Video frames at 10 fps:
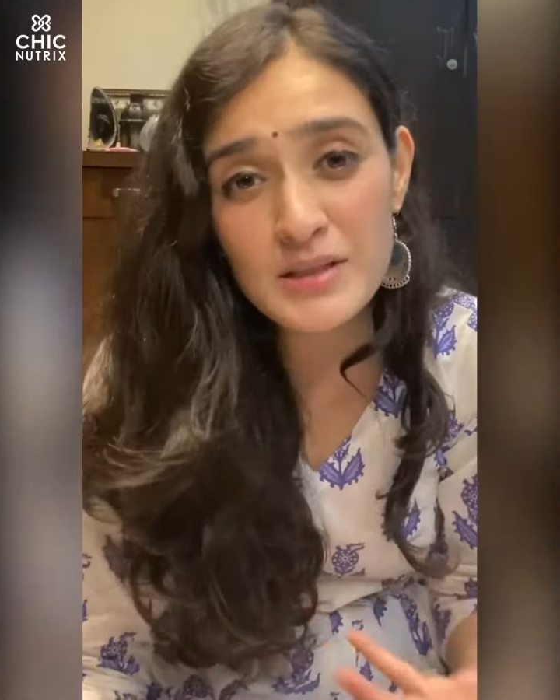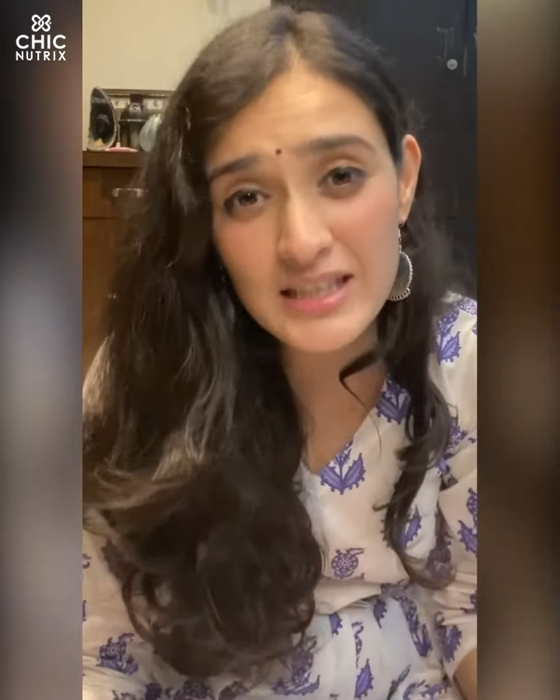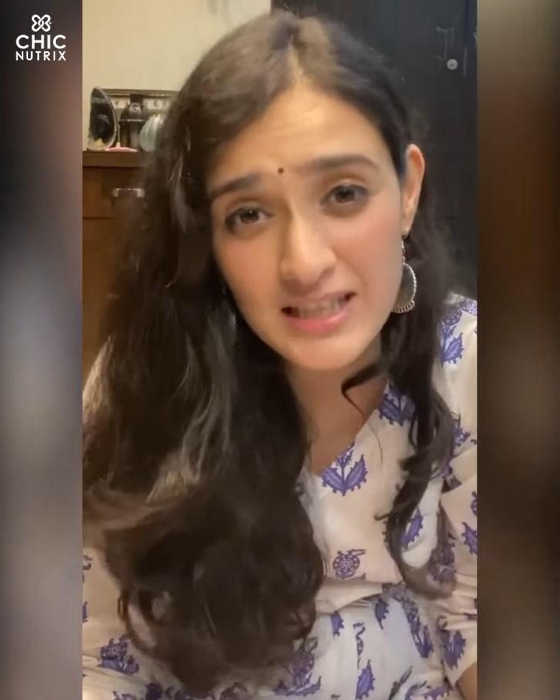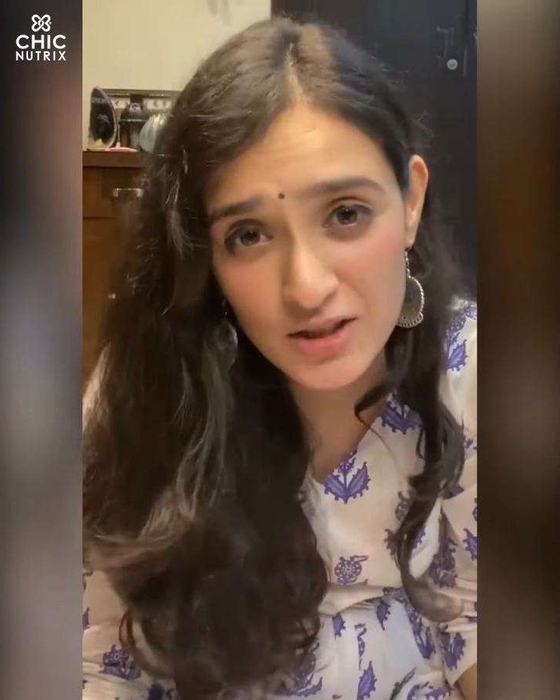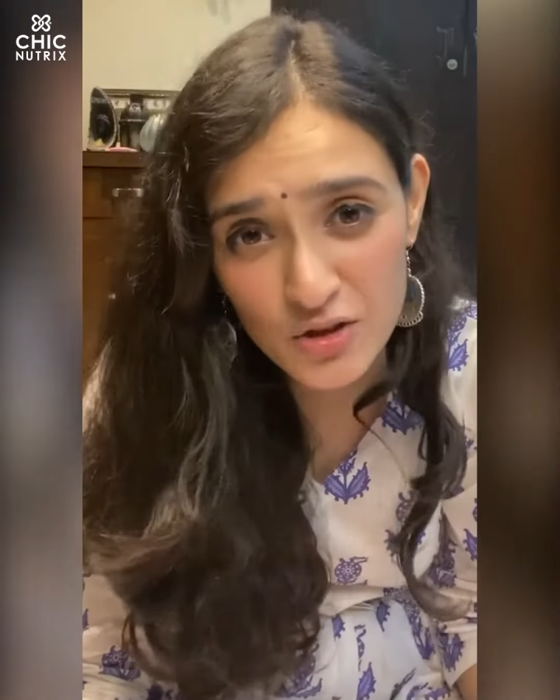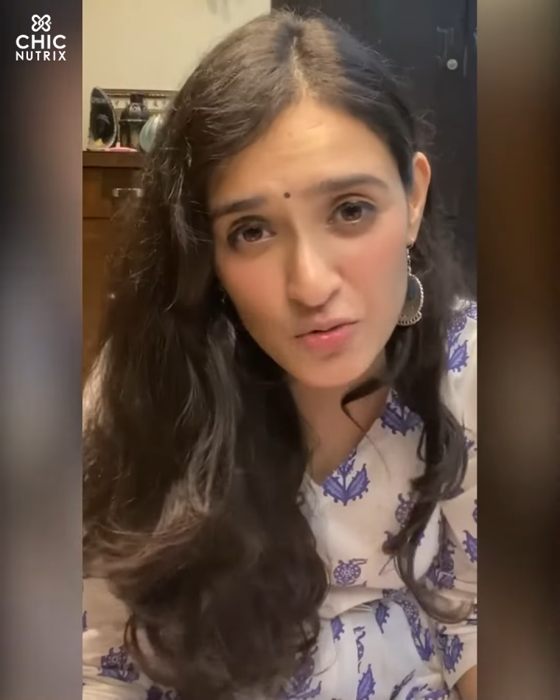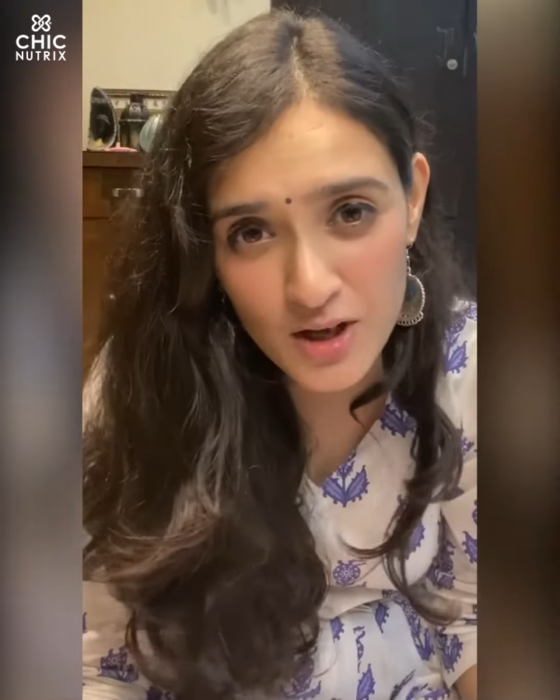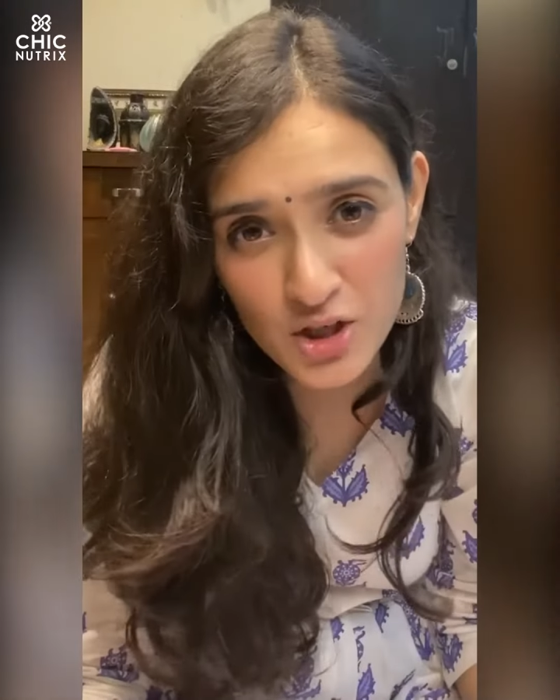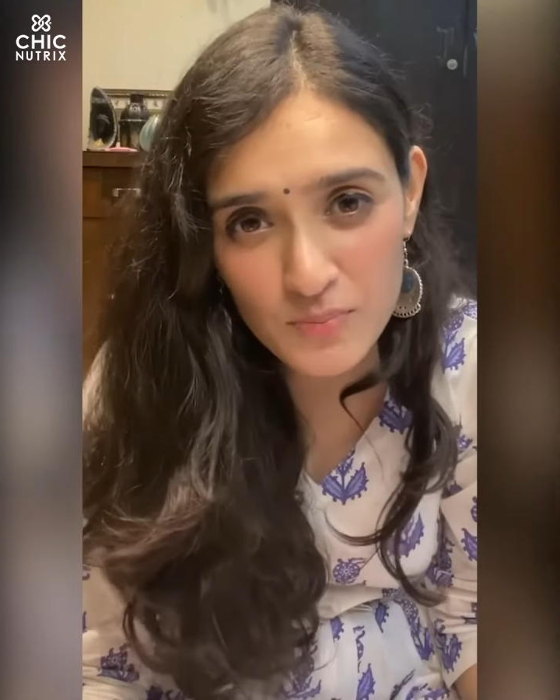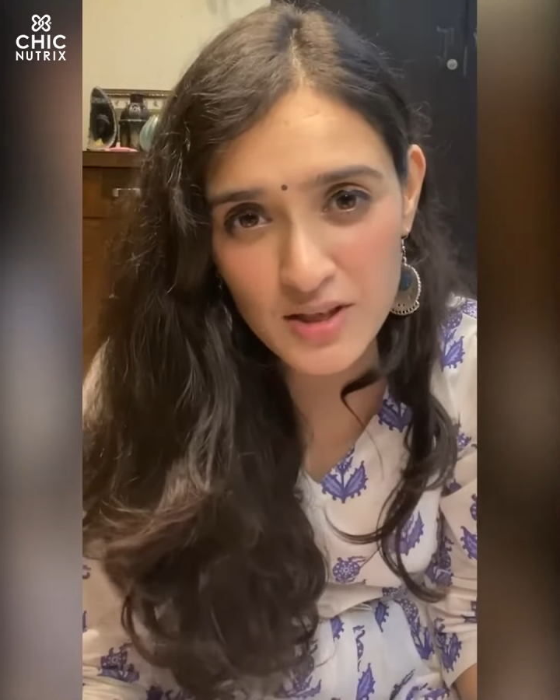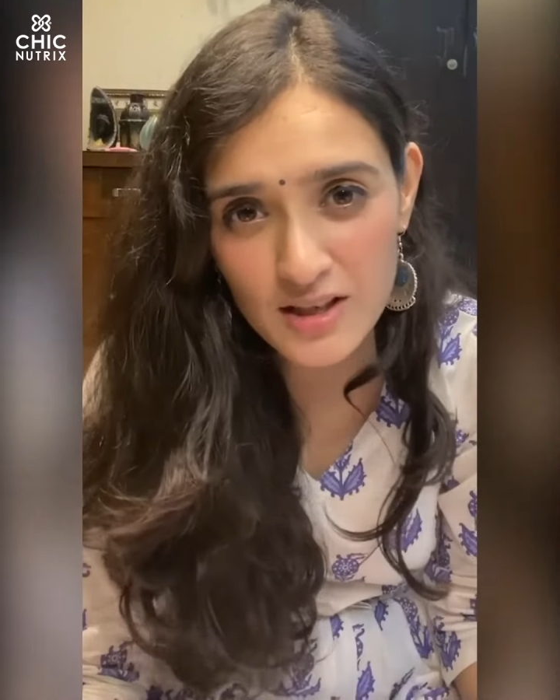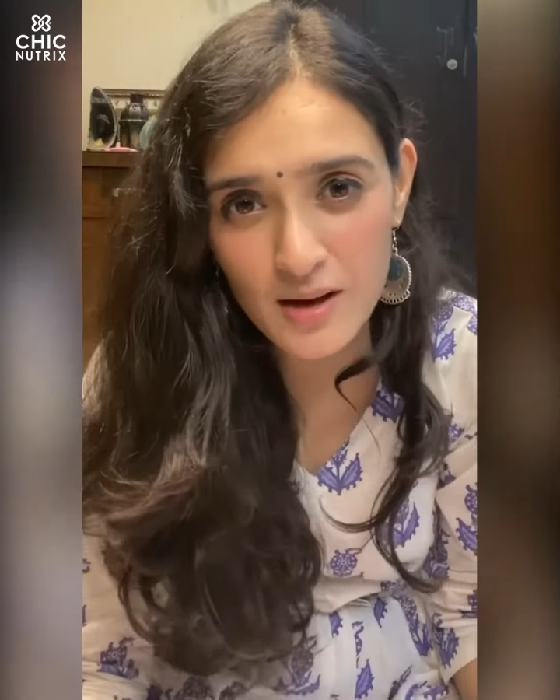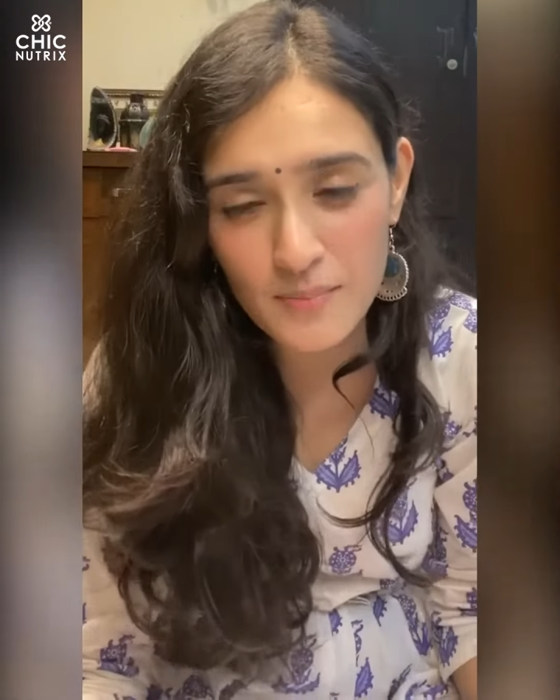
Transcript: need too much makeup.